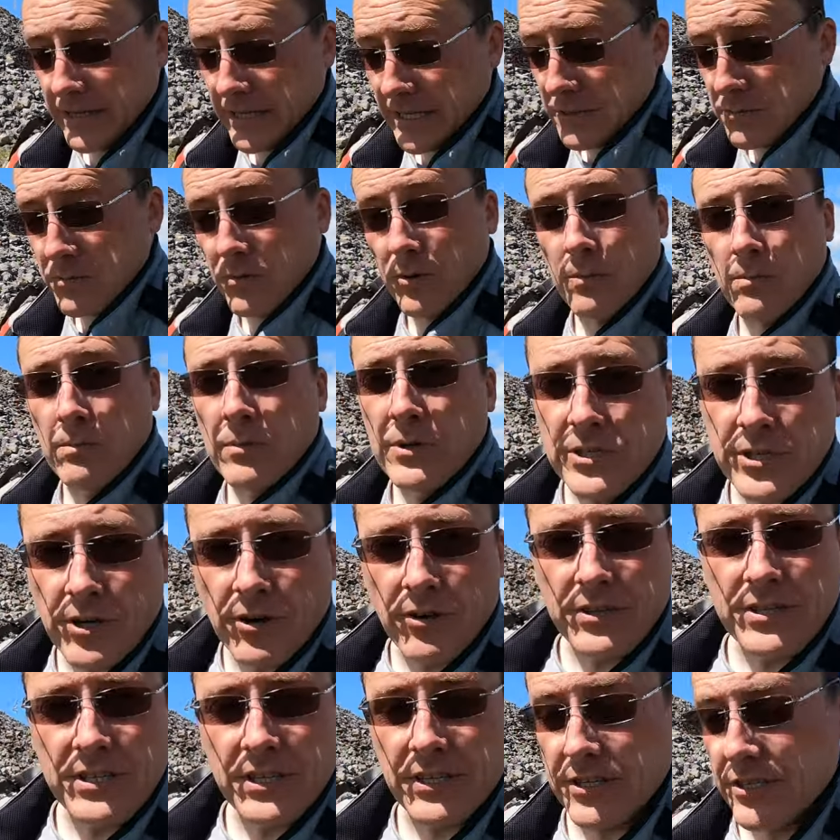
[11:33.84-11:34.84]
That's where the
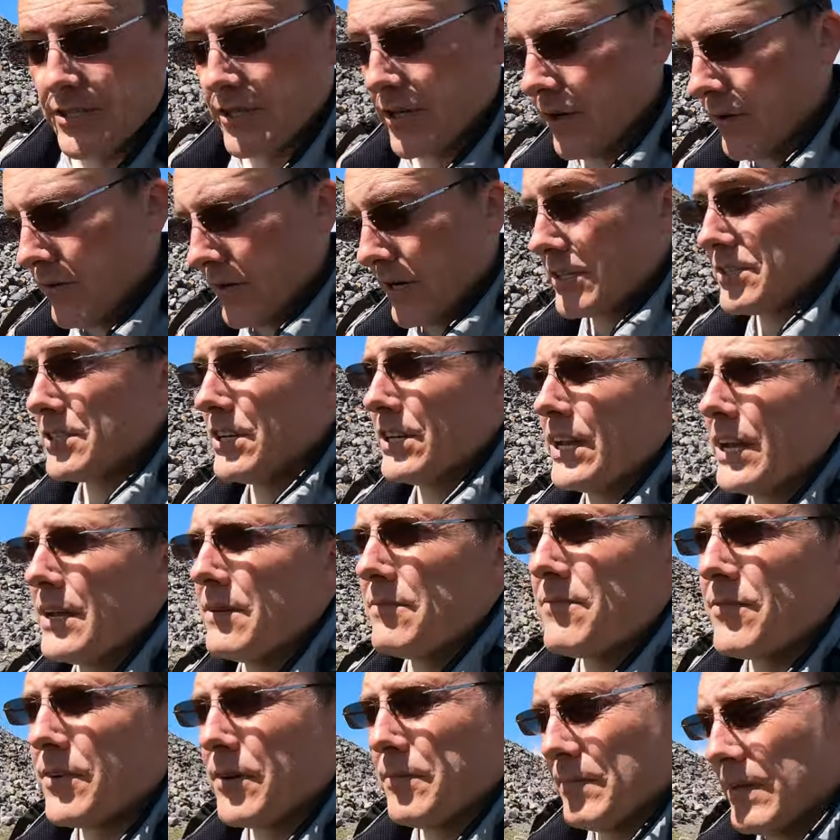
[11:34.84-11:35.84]
majority of the stone actually
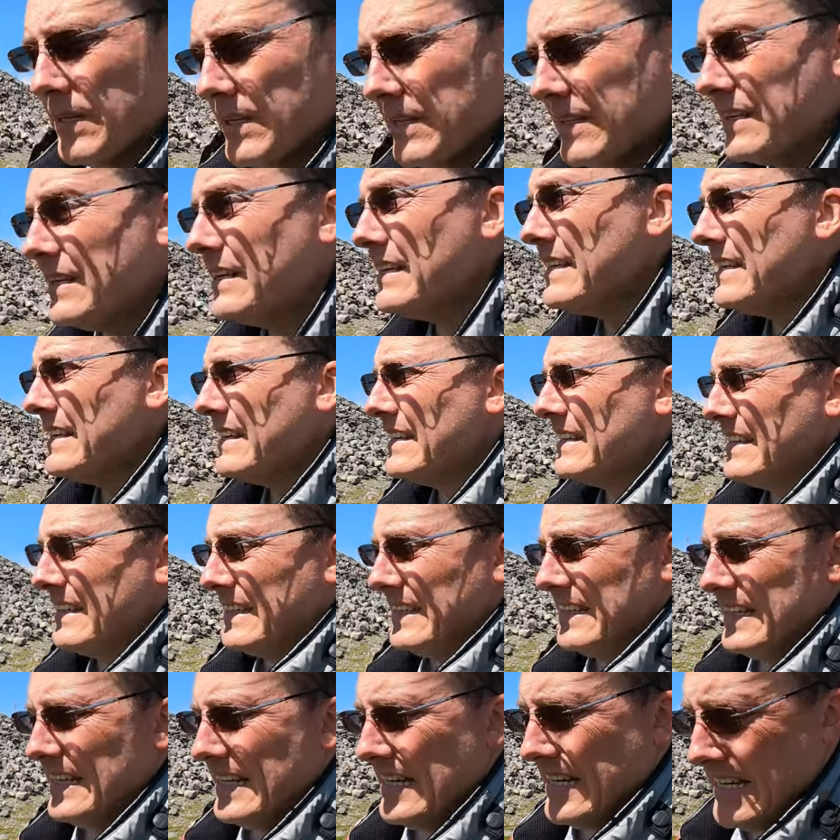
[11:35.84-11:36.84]
came from.
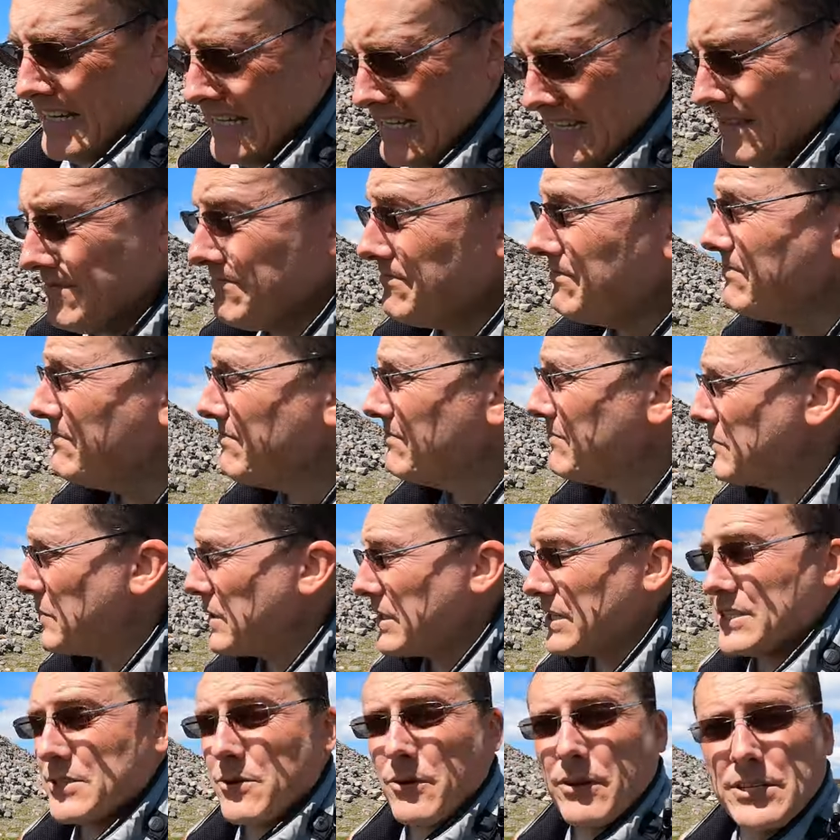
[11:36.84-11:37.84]
Um,
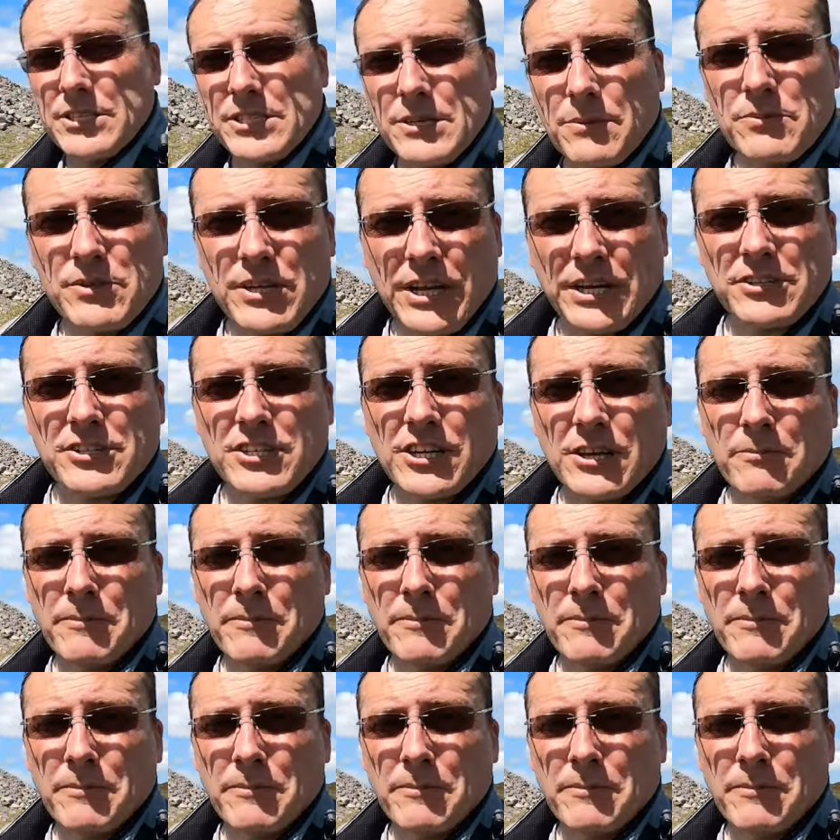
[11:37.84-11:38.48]
but it's quite a substantial